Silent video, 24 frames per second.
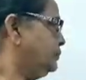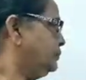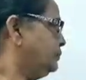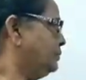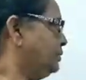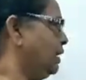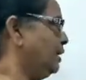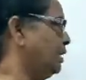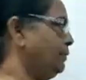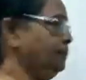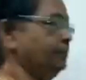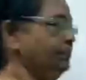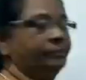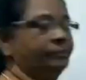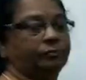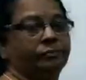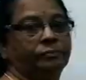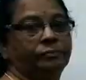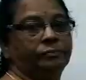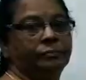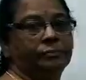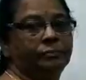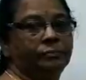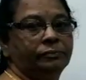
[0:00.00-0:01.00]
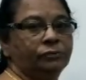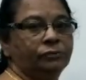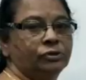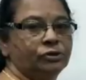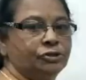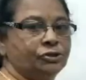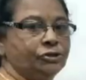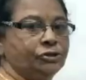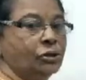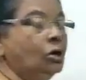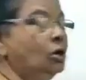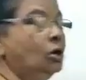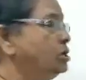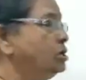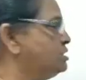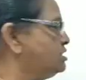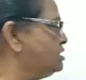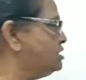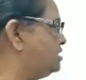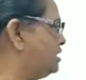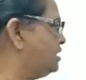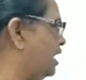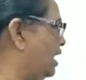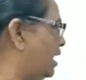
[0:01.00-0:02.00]
That
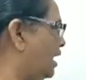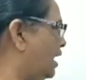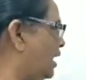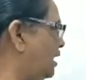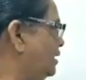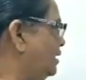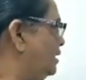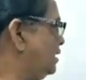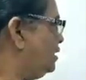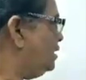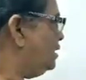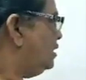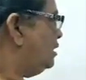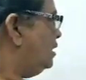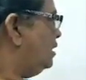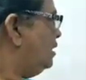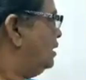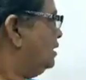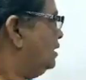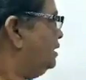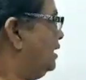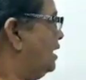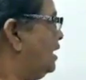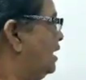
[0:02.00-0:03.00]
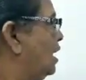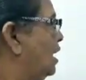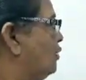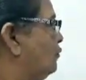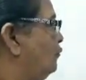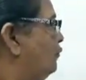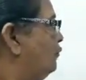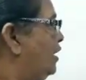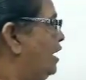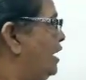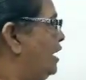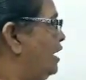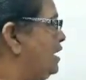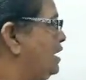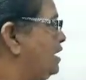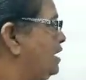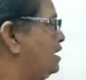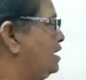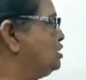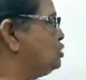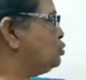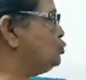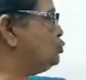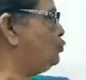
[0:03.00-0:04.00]
shows that there are
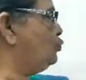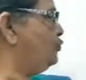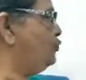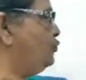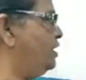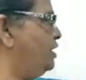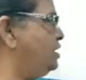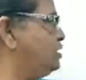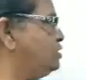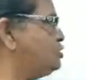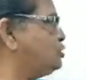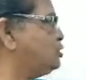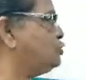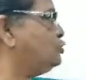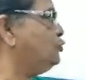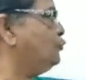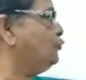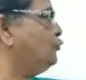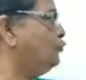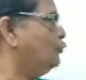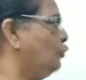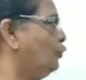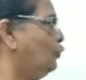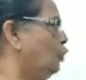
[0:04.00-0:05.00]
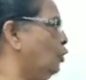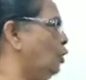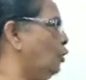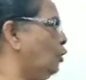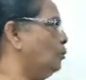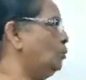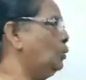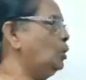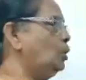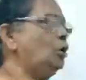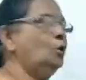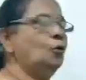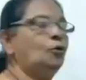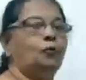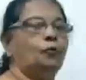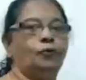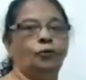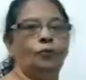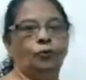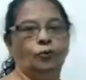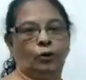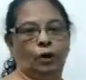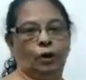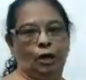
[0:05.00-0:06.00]
various ways to form
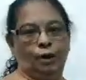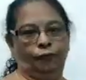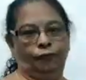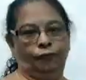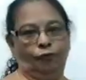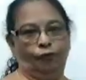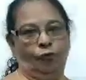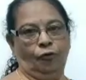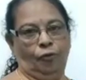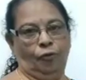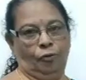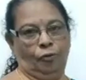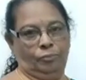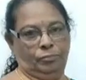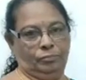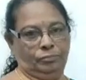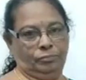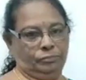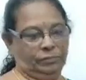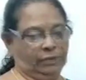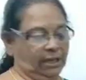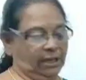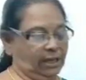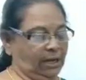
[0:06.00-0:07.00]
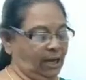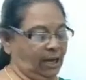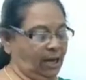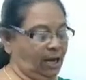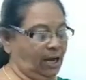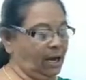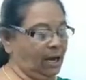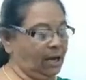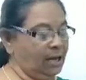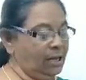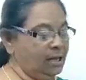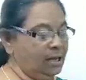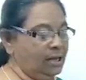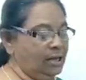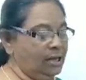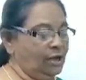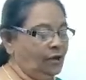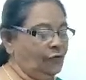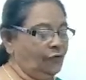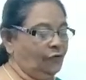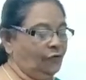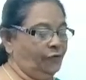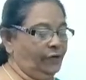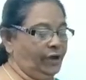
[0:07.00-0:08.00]
plural form. There are
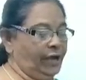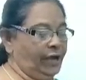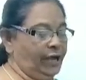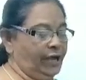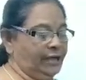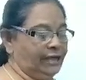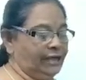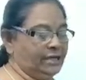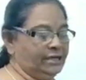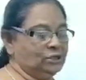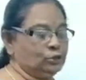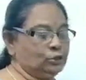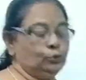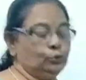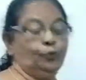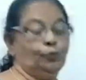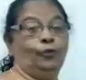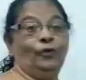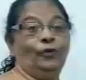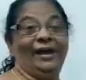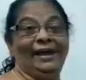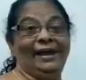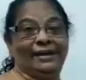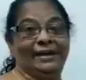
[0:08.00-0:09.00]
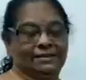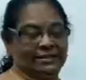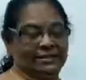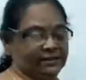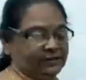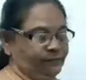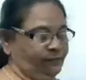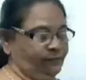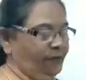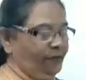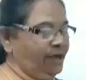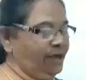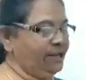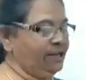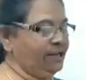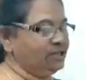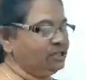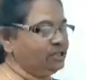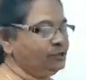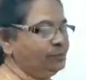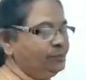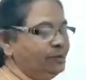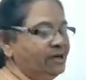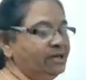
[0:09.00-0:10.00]
various ways.
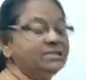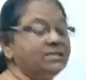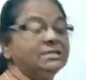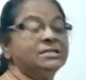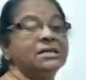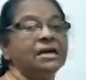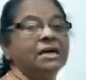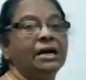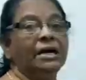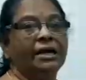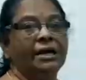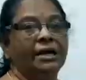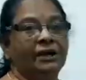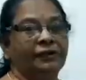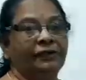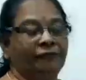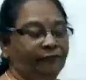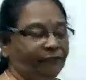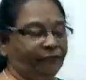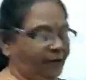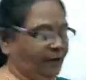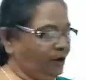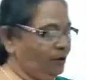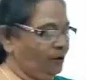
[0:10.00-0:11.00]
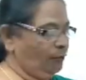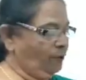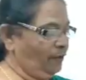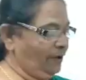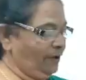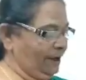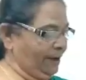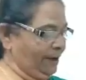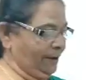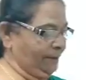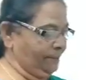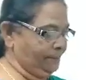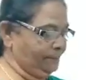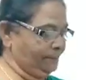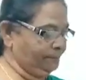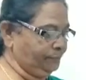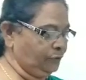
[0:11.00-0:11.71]
Various means different way.